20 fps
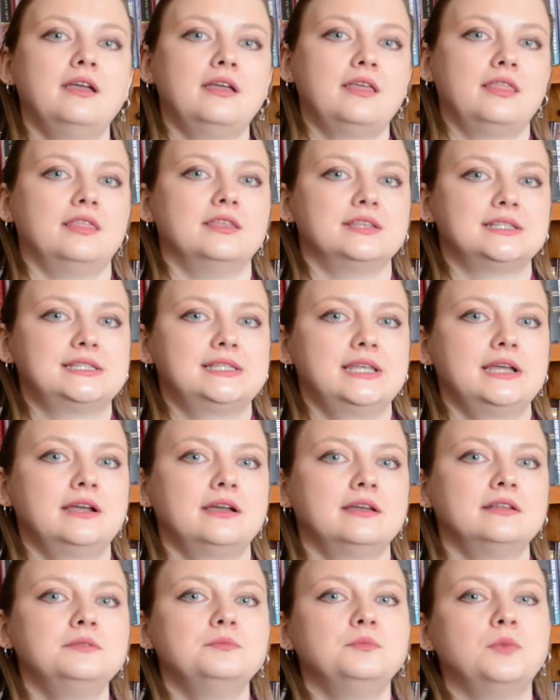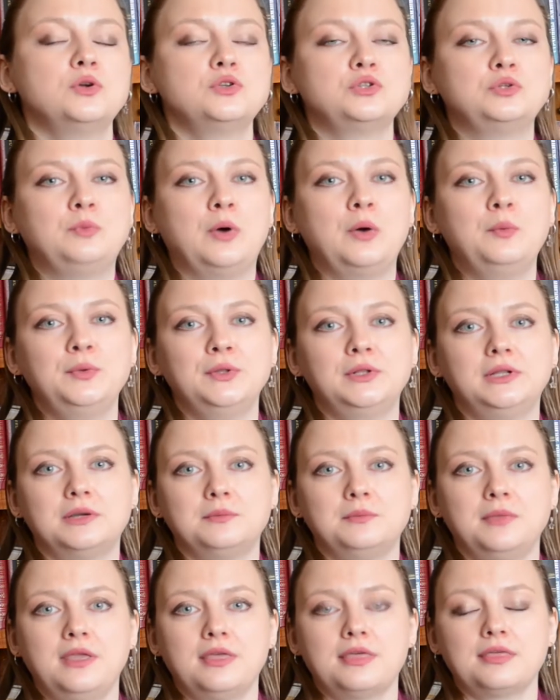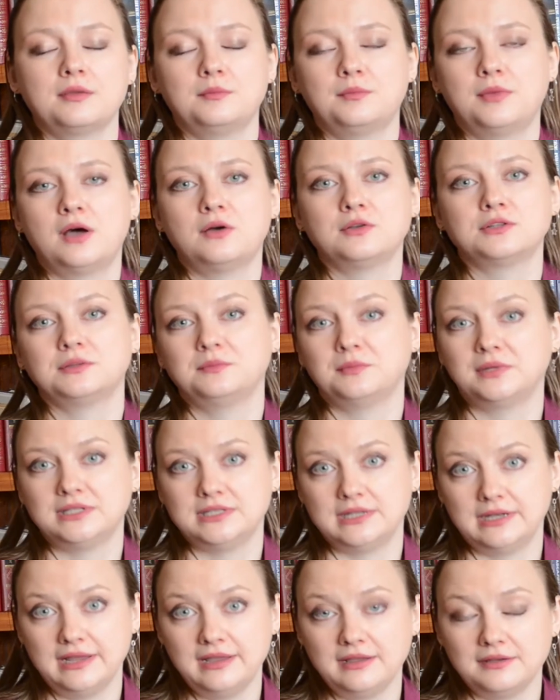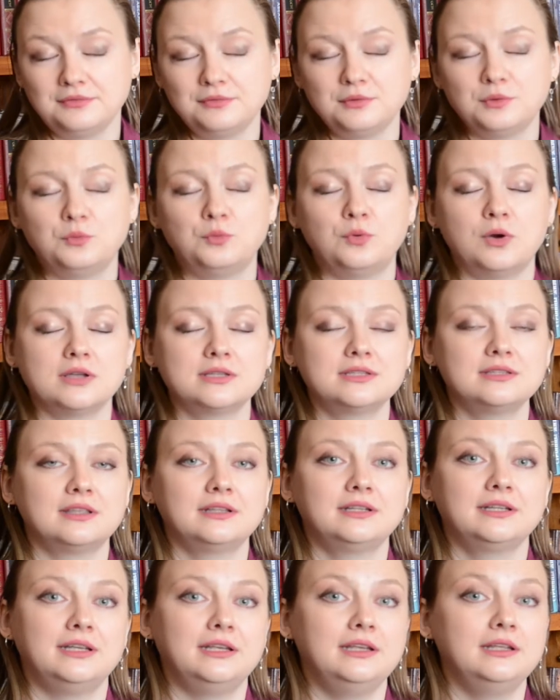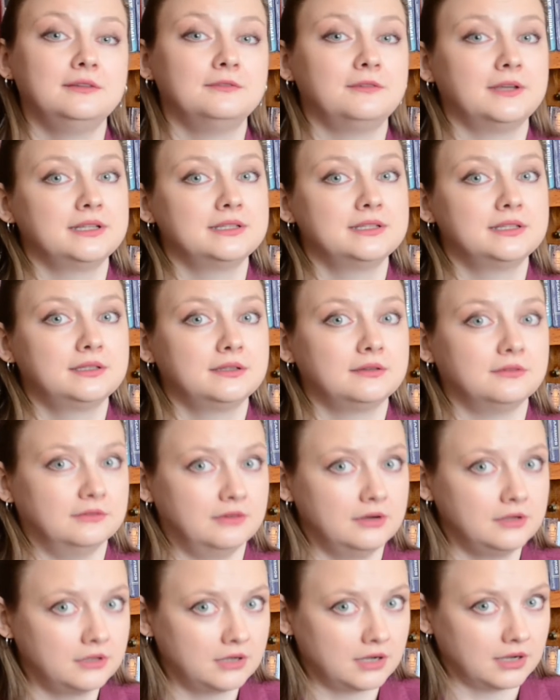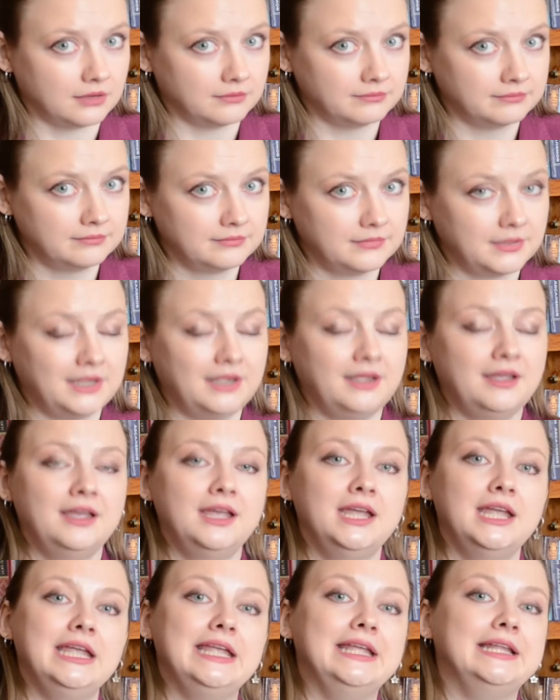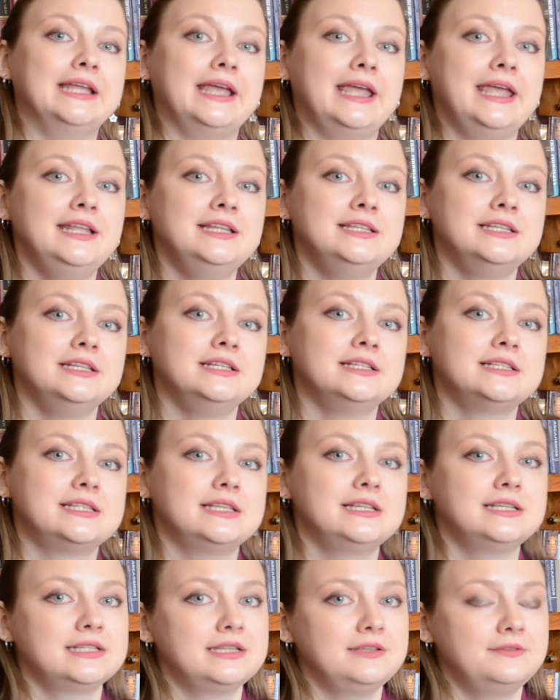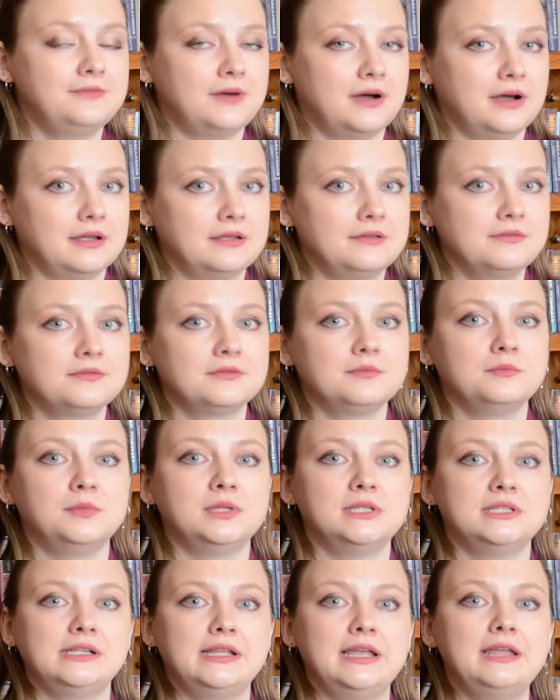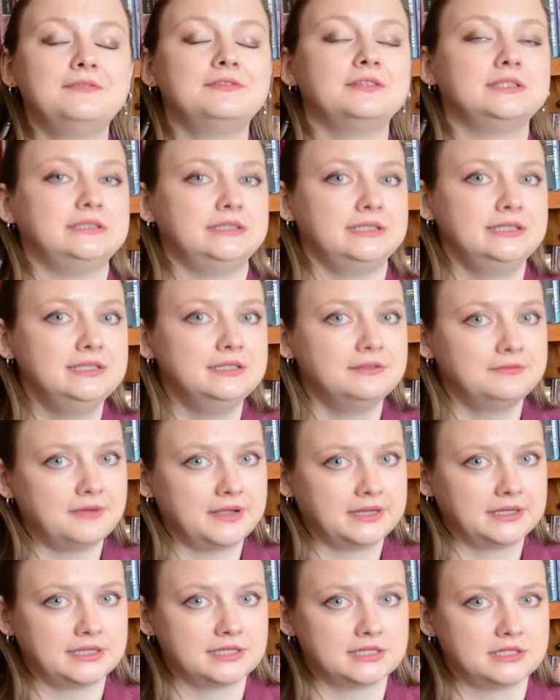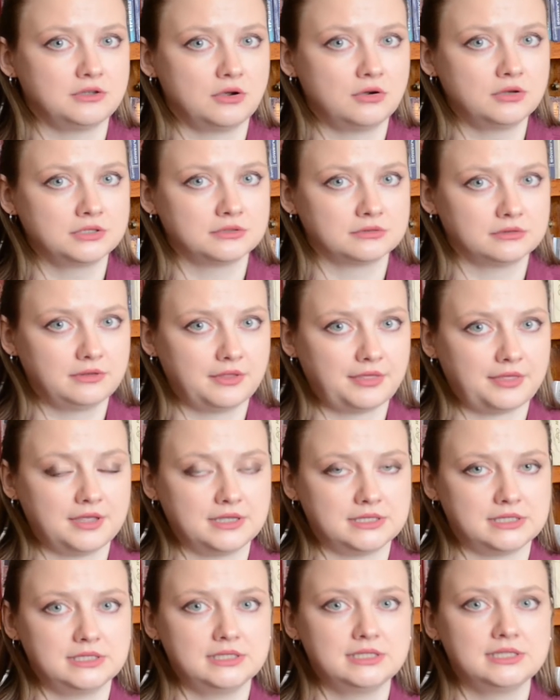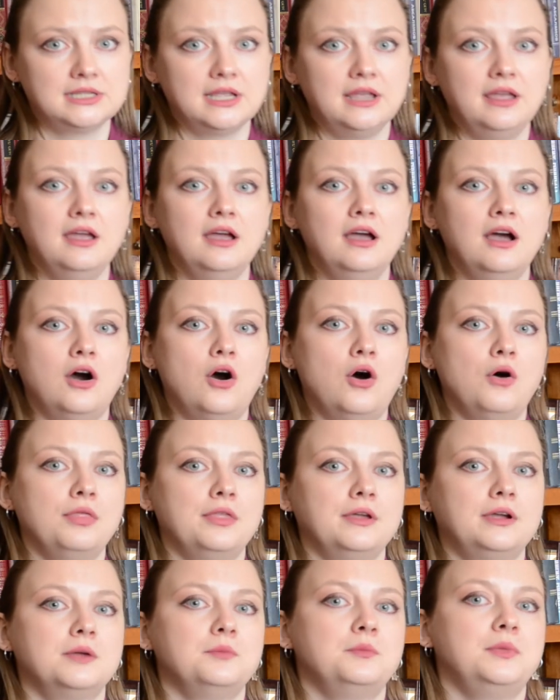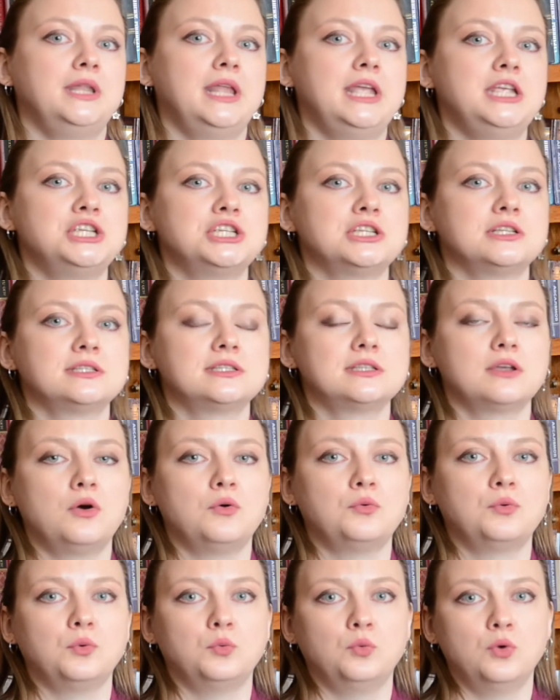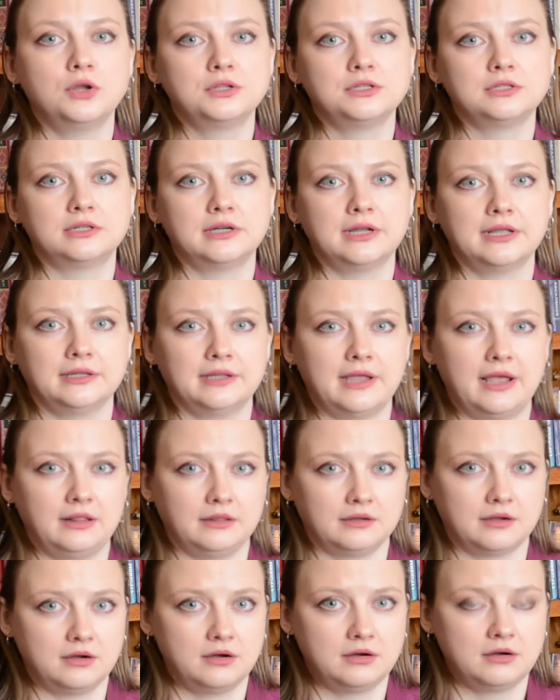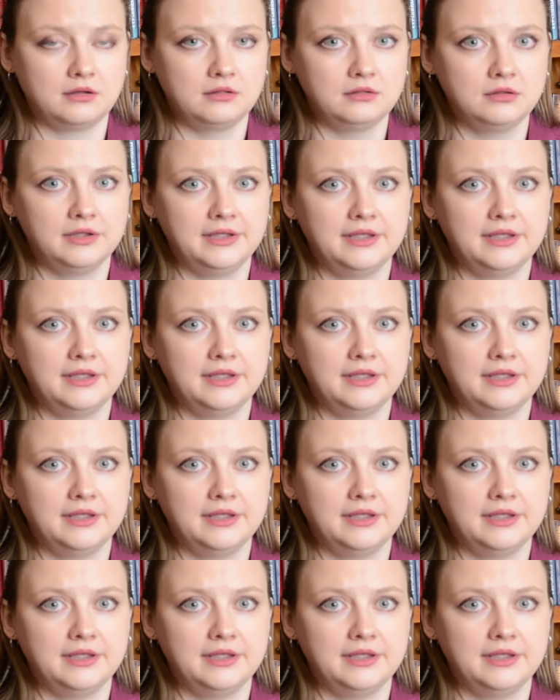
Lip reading: The second most popular myth about Mendeleev was that he invented vodka. In 1865, Mendeleev did defend his doctoral thesis on the combinations of water and alcohol,